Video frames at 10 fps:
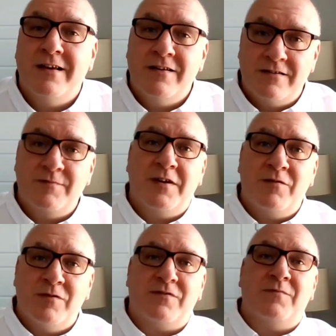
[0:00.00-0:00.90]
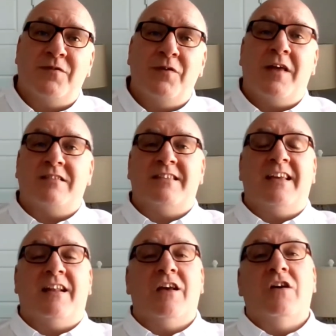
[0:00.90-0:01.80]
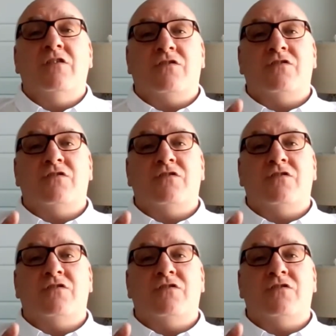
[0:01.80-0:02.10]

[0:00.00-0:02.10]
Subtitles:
There's some good ones from 2010. So